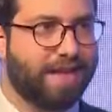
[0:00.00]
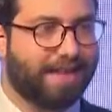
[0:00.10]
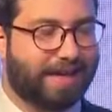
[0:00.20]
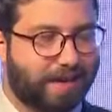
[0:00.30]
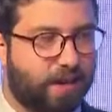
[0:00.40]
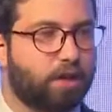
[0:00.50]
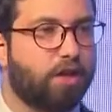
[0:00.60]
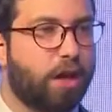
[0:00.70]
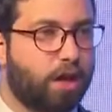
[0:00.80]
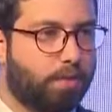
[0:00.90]
that can
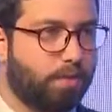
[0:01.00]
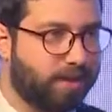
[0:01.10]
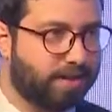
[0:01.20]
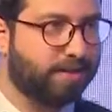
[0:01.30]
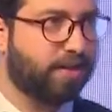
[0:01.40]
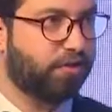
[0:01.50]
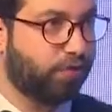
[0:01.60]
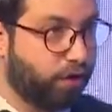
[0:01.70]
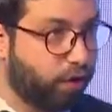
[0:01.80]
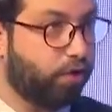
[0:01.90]
unlock more insights
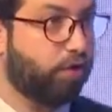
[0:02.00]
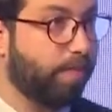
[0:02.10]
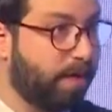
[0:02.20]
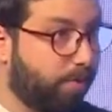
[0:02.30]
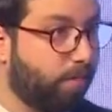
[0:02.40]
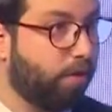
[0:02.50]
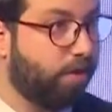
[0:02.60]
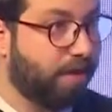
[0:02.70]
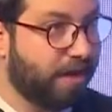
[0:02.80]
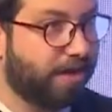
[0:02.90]
for you to make
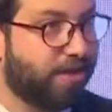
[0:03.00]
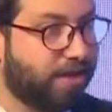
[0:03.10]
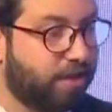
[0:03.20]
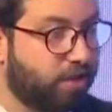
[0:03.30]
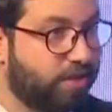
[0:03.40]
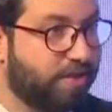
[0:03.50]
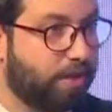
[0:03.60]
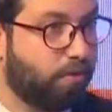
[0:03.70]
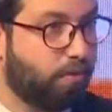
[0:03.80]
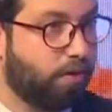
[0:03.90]
more decisions that
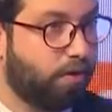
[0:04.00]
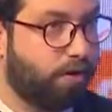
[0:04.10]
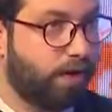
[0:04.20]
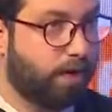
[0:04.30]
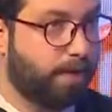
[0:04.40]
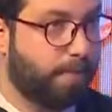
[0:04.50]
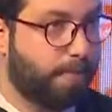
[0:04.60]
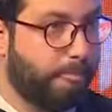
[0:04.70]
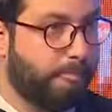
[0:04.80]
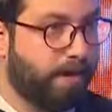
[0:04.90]
are more
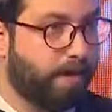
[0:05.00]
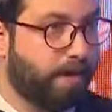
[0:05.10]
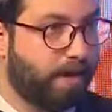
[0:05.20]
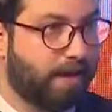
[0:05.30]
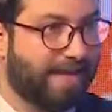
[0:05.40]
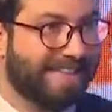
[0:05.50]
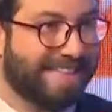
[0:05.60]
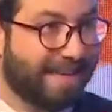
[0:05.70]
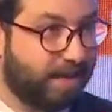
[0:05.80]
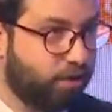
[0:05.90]

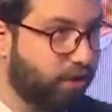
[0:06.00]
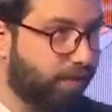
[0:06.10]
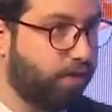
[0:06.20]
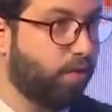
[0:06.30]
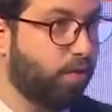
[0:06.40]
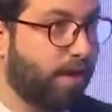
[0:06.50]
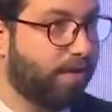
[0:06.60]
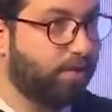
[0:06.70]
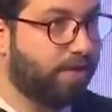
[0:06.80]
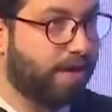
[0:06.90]
data-driven
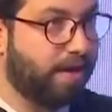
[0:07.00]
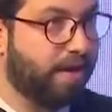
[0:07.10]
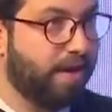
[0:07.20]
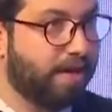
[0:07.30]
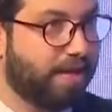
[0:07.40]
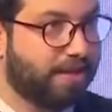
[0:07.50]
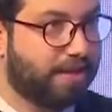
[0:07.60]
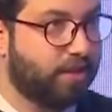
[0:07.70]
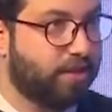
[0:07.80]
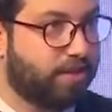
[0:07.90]
rather than
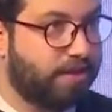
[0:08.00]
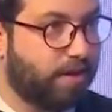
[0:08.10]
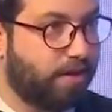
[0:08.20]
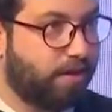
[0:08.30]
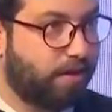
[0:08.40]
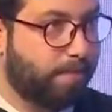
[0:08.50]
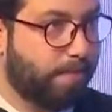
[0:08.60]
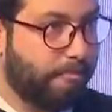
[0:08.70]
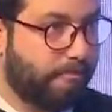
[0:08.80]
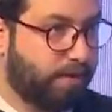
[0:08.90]
decisions that are
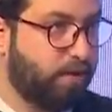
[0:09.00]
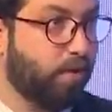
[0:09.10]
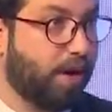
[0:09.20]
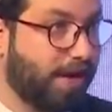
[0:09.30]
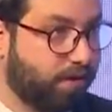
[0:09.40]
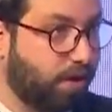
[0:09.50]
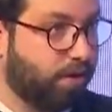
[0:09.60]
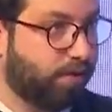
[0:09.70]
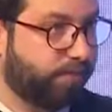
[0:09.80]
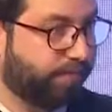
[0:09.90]
ad
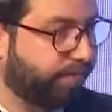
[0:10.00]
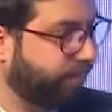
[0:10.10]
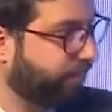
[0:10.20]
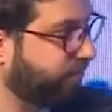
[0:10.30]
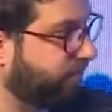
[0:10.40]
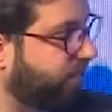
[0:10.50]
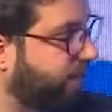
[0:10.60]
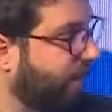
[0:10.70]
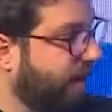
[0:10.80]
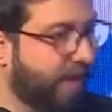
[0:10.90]
hoc.
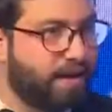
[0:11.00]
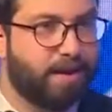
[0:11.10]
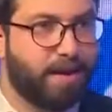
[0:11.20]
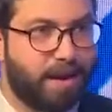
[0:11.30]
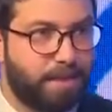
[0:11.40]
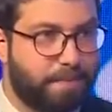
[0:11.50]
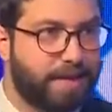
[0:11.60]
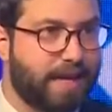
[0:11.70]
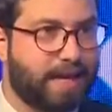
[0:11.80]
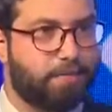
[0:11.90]
And
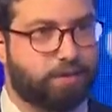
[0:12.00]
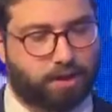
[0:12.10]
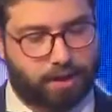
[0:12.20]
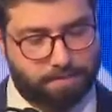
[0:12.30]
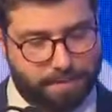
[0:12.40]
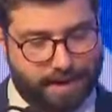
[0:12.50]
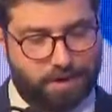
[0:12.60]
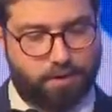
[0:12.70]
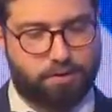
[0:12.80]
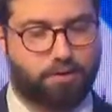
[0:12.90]
being able to combine
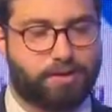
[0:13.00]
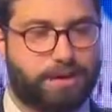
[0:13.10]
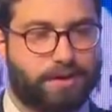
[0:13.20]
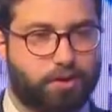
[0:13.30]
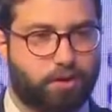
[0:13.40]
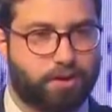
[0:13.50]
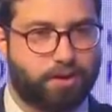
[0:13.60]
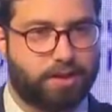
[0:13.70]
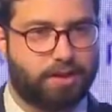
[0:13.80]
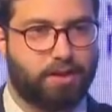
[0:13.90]
all those data
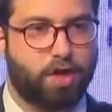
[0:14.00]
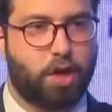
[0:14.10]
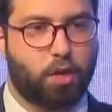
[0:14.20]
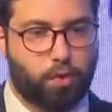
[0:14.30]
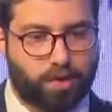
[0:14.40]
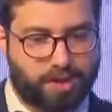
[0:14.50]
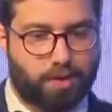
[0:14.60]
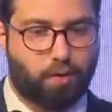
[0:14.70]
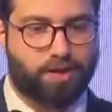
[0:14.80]
sources within